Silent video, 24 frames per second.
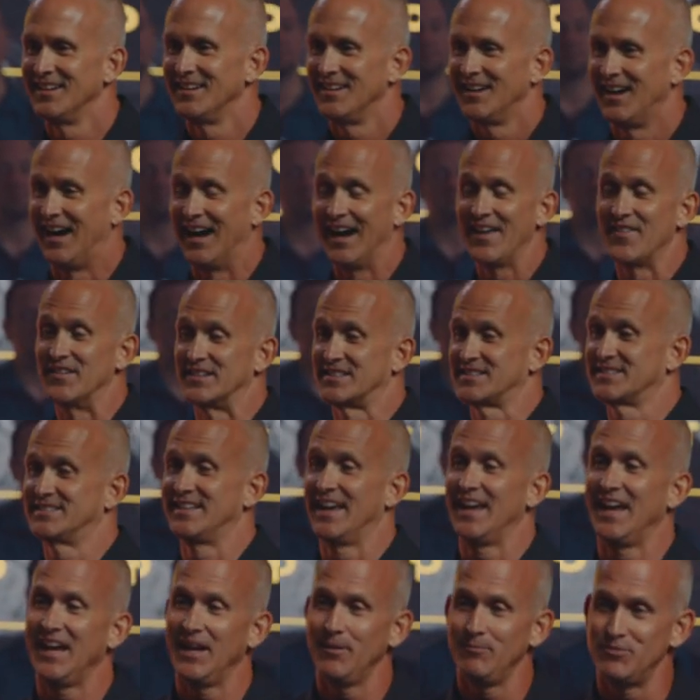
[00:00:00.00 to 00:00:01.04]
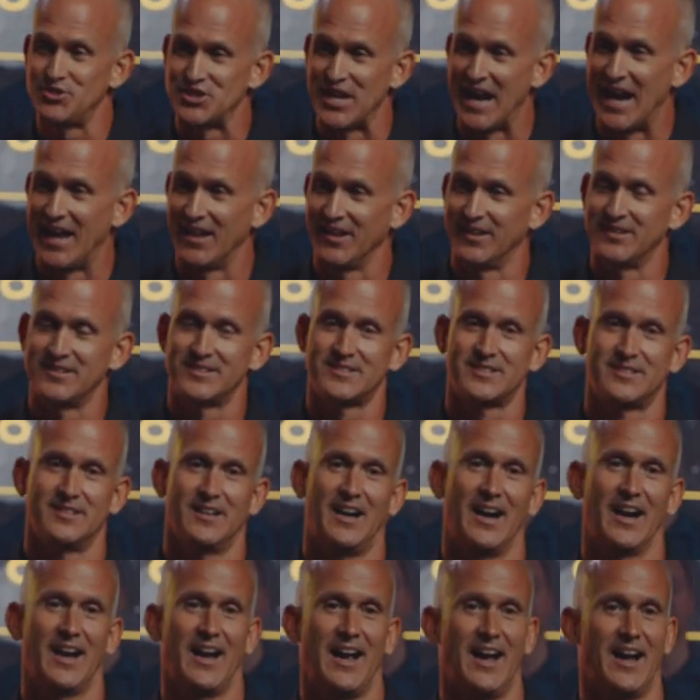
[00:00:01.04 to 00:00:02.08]
I had the same challenge.
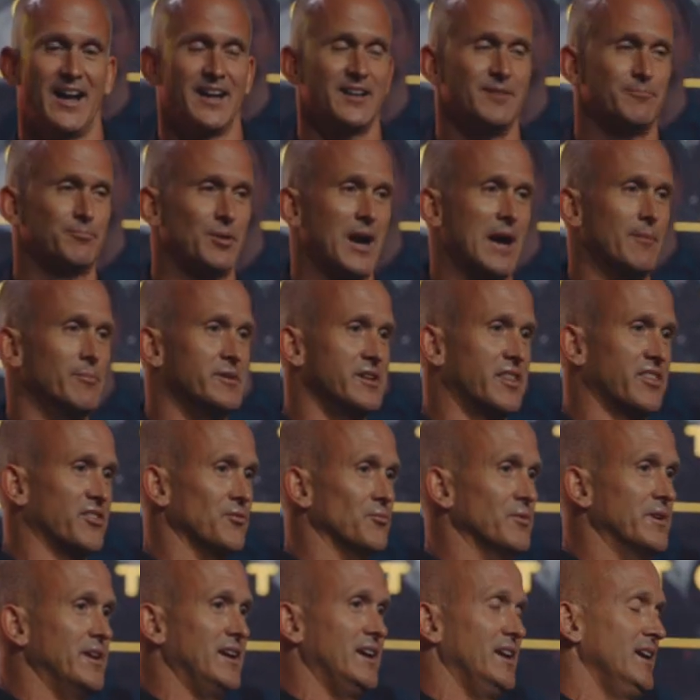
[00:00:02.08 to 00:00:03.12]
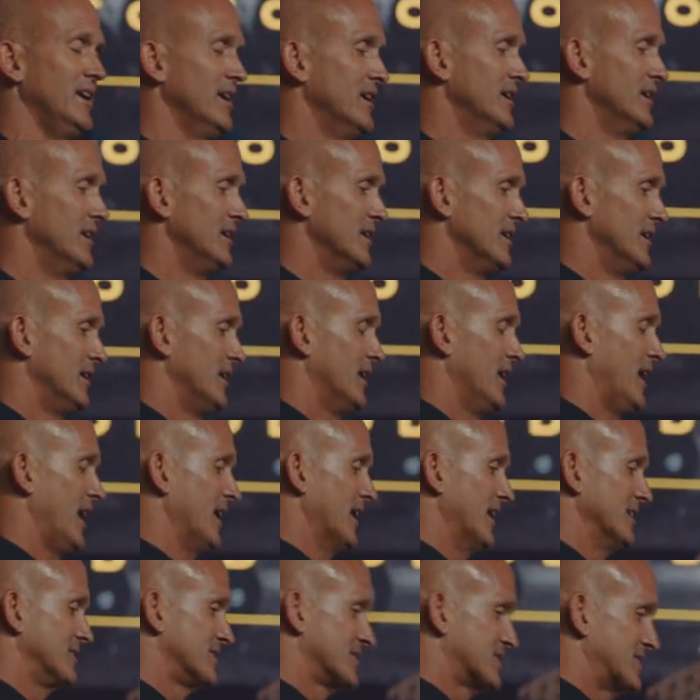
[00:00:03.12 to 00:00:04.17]
I had probably 3, and
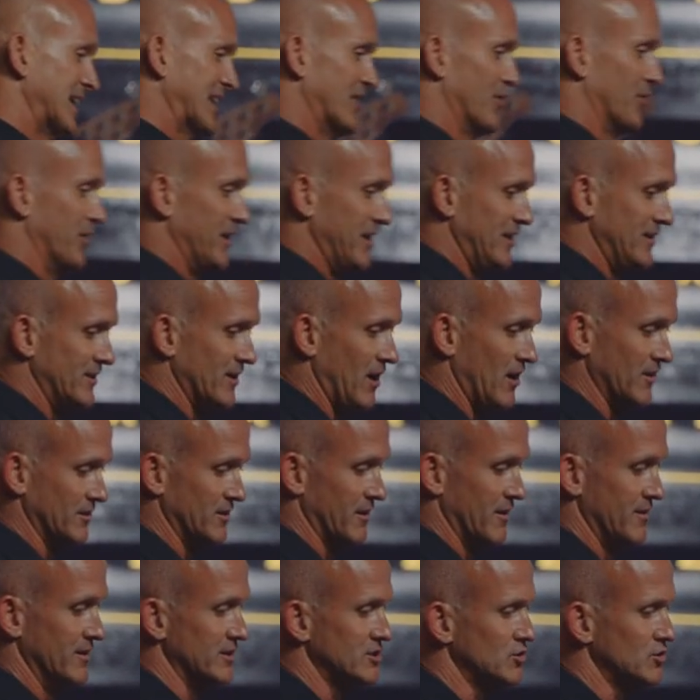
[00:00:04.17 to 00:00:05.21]
I settled in onto this